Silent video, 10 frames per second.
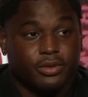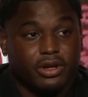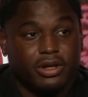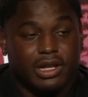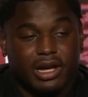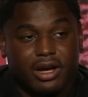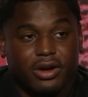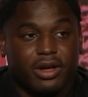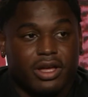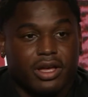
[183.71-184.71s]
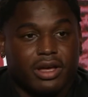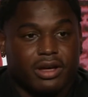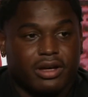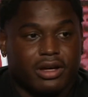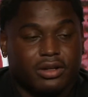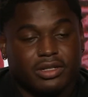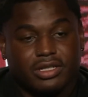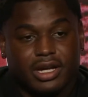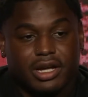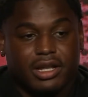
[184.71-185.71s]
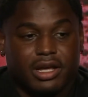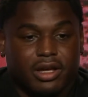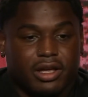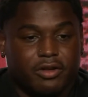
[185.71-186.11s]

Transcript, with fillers: real loud uh, on the sideline.